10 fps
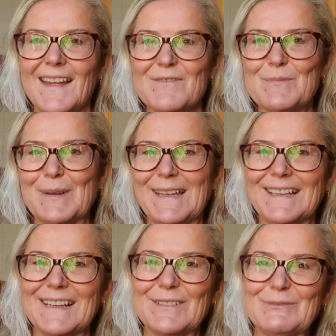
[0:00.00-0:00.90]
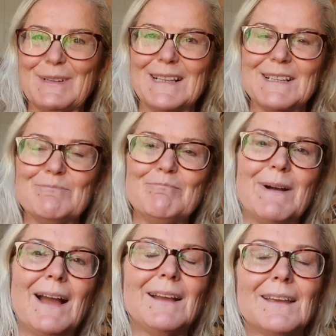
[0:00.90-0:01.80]
everybody and welcome
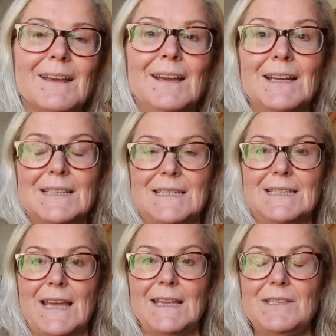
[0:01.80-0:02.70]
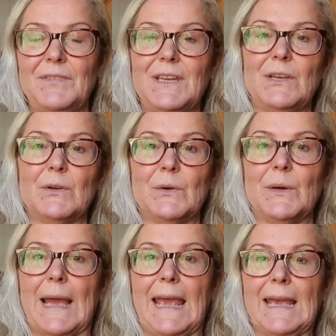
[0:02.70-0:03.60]
back. Today's
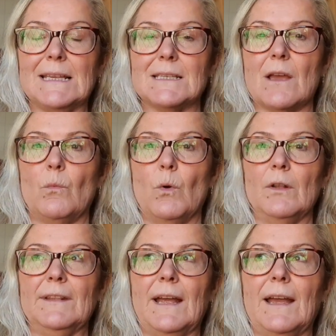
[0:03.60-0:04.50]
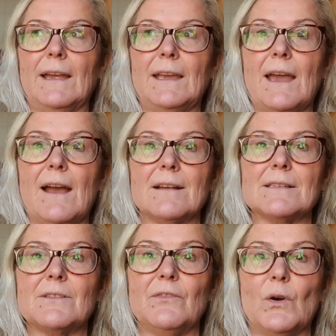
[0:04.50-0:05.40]
video is a one that I get
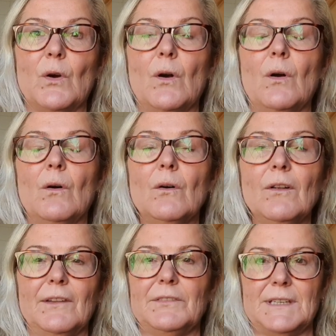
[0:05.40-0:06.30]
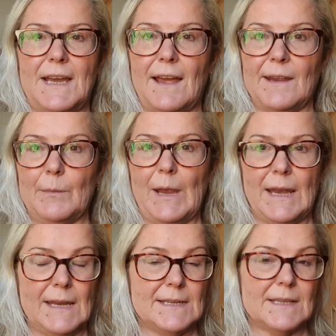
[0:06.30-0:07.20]
asked for all of the time
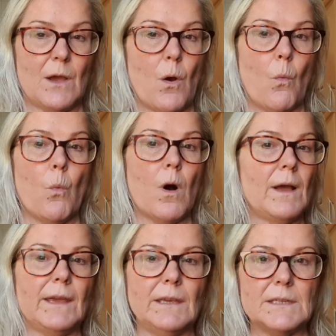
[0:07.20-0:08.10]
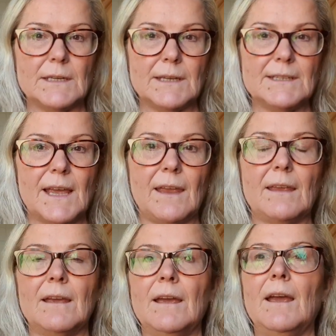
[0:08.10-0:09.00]
and it is a what I eat in a day.